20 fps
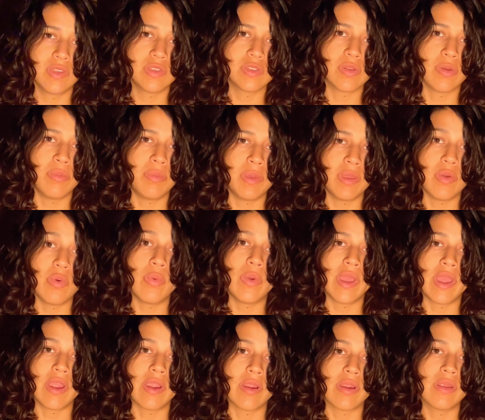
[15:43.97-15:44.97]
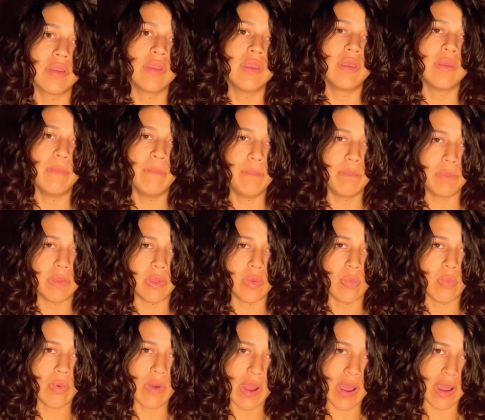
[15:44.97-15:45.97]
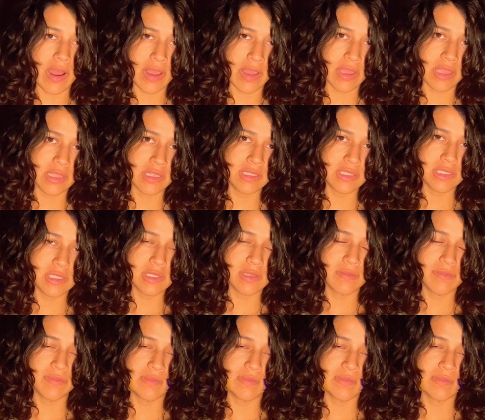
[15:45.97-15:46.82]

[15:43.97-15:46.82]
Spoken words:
So be aware, be wise.